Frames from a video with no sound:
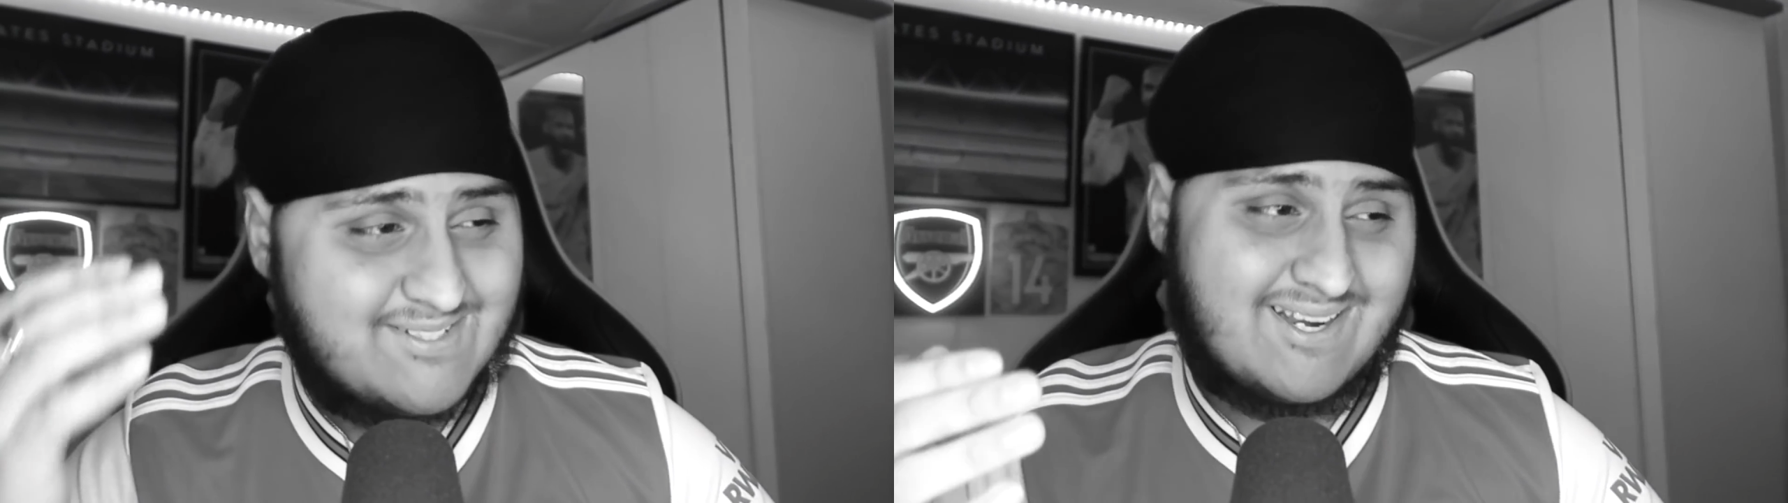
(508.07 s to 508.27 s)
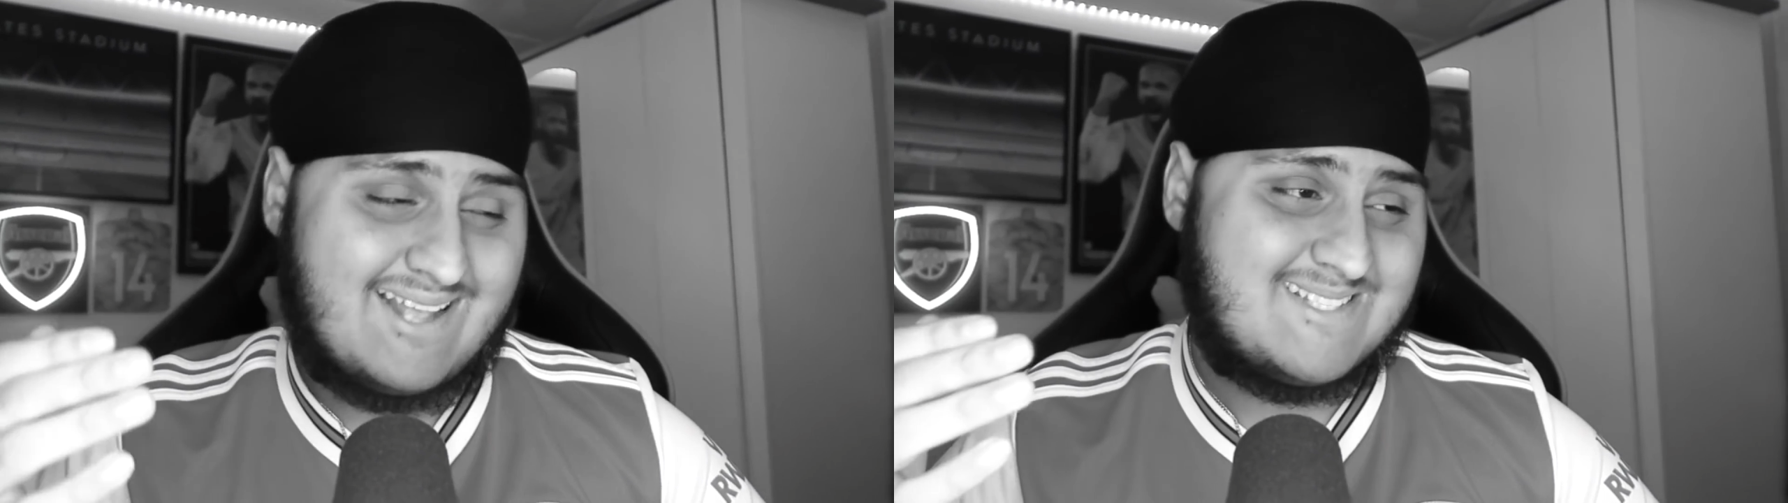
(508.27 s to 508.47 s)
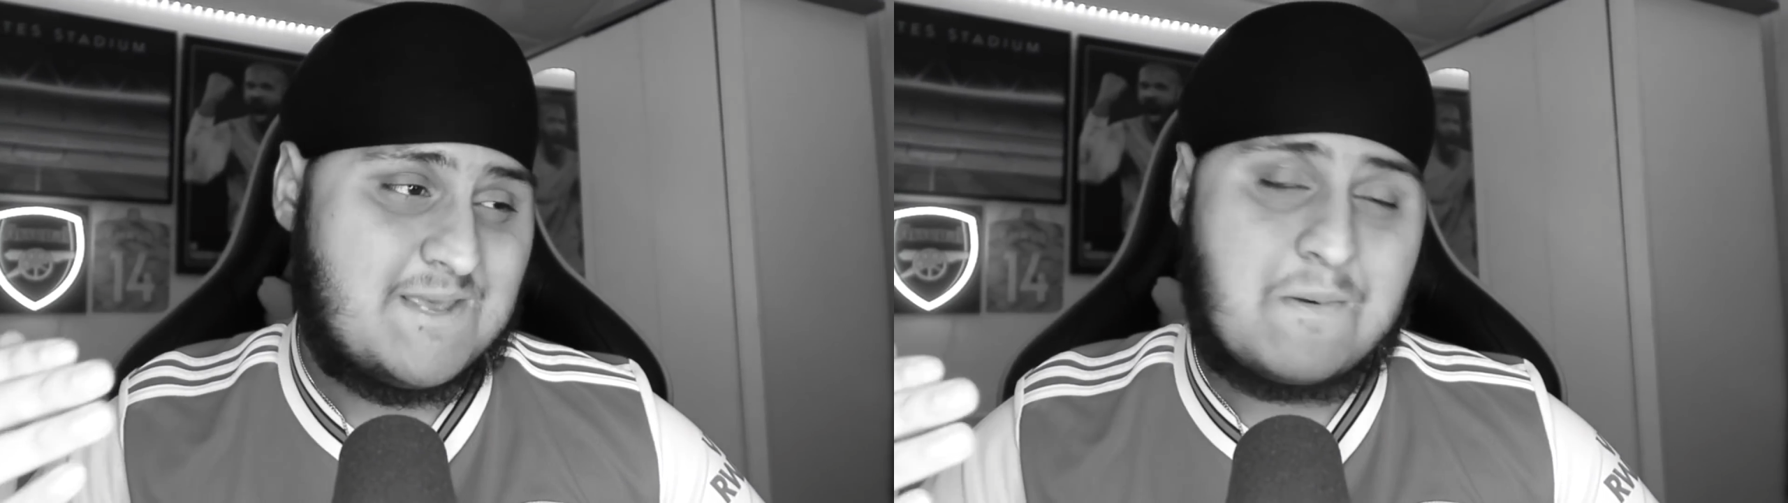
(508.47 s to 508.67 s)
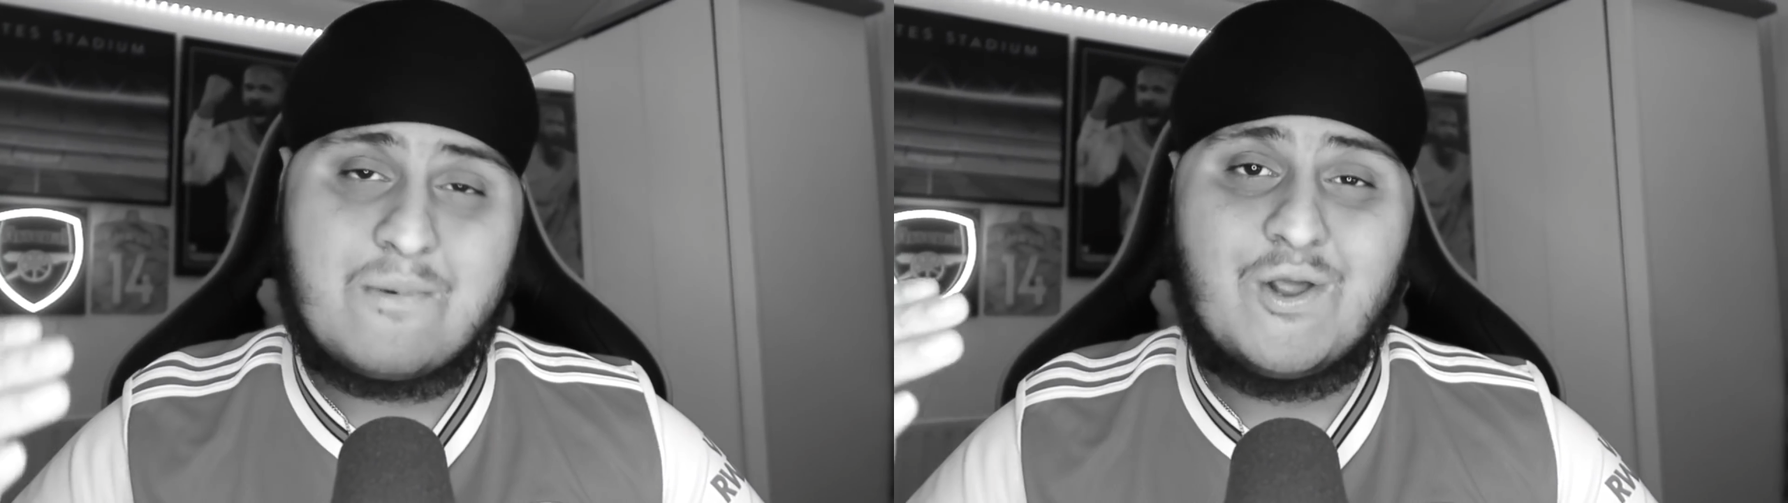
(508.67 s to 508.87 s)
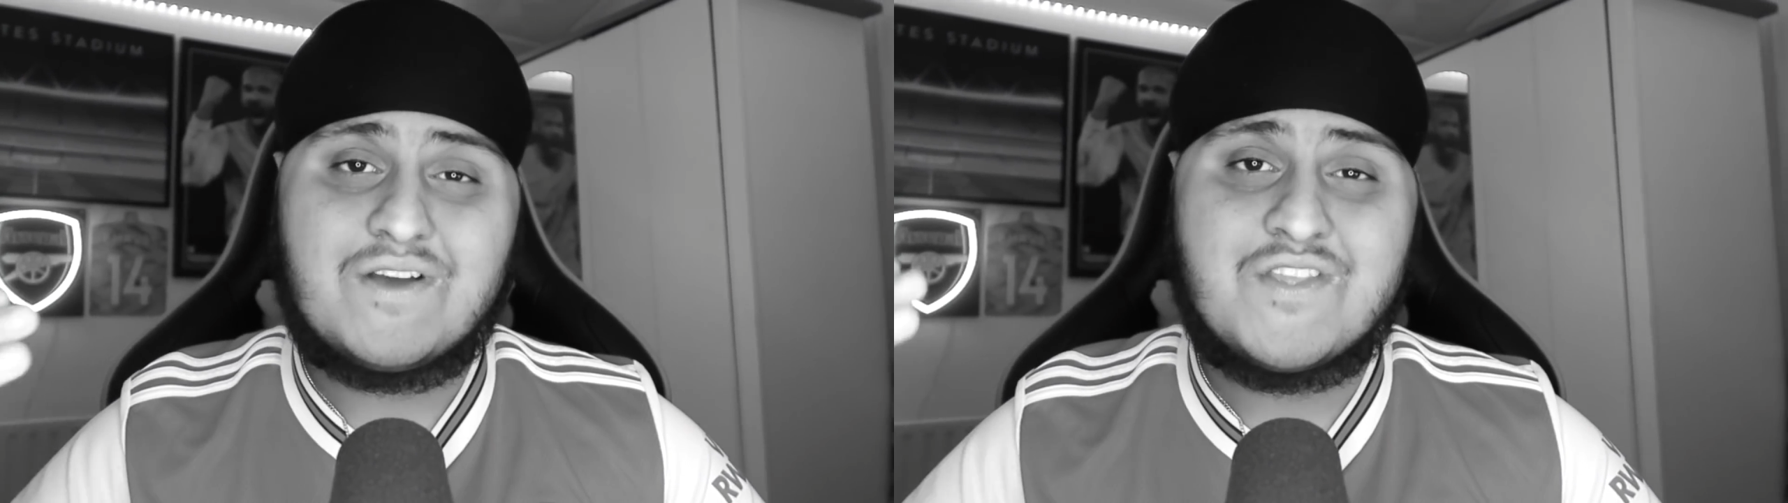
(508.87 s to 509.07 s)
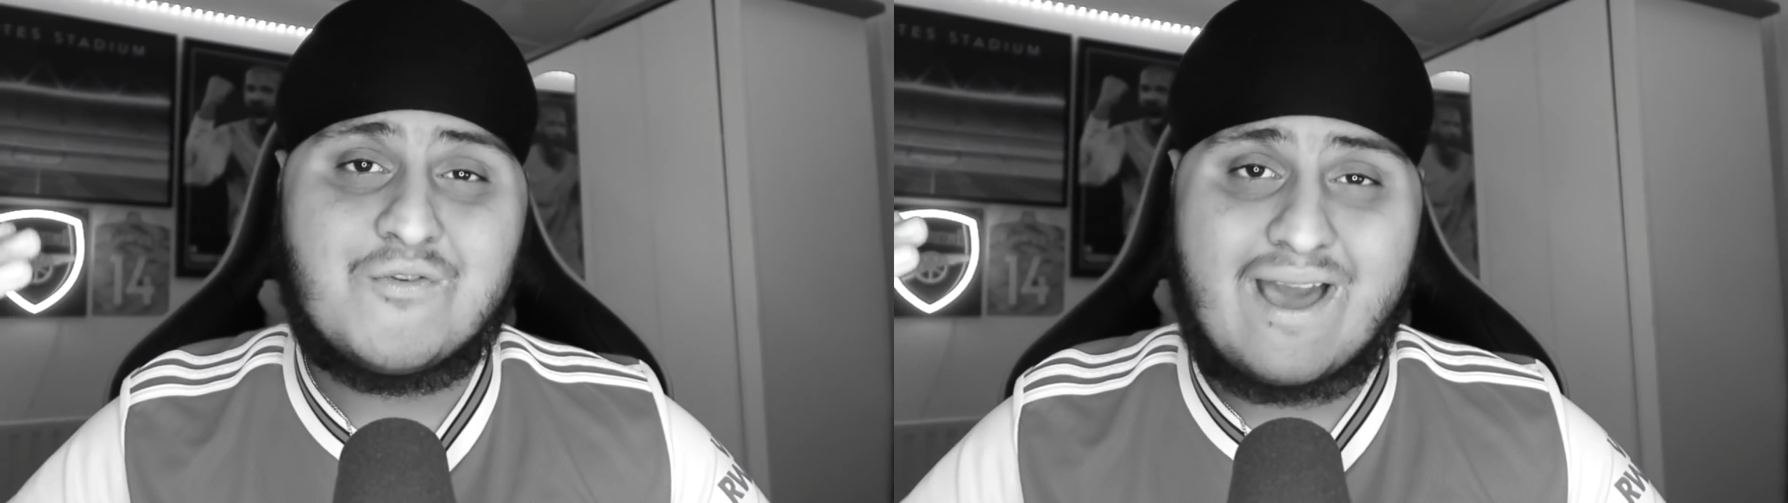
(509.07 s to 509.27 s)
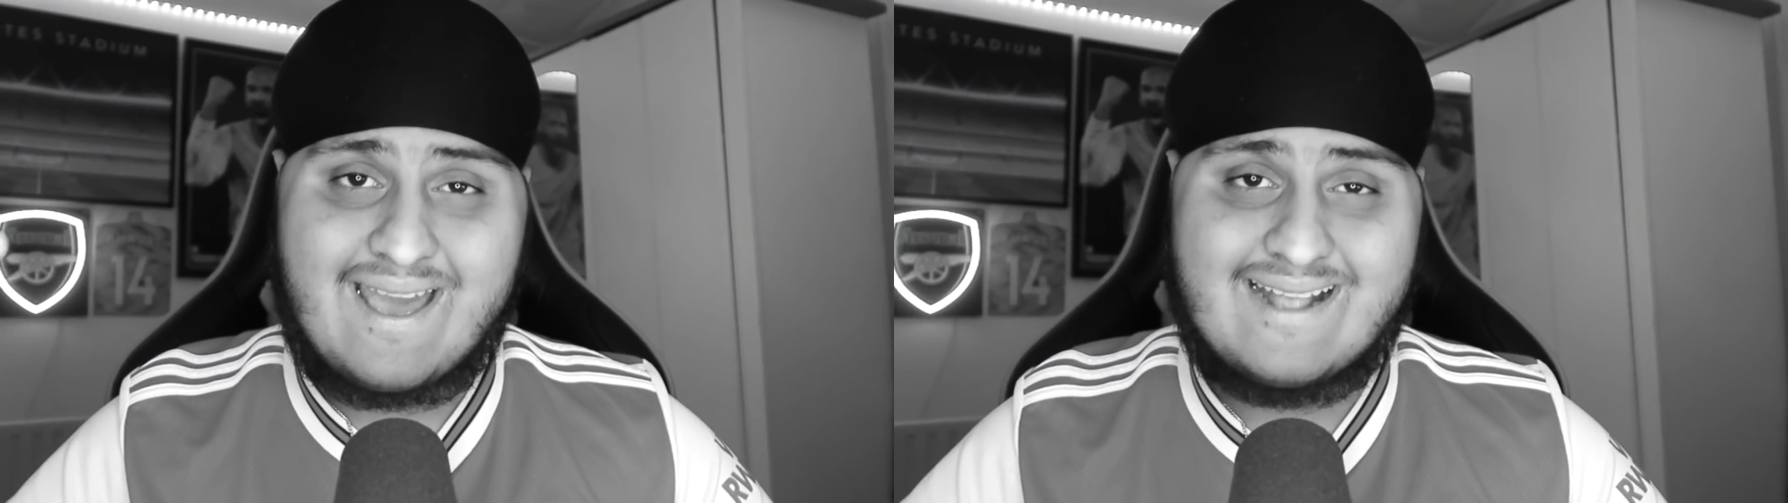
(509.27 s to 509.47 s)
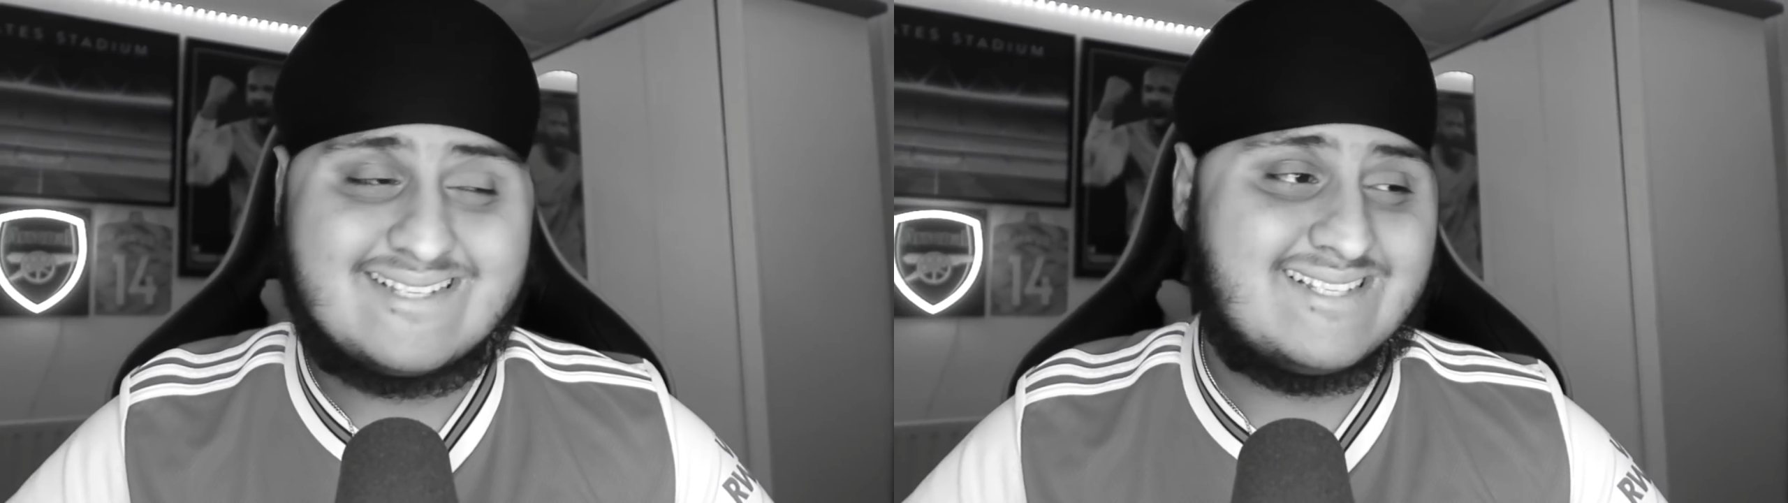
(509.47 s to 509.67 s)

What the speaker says: of that team. I mean, look on the right hand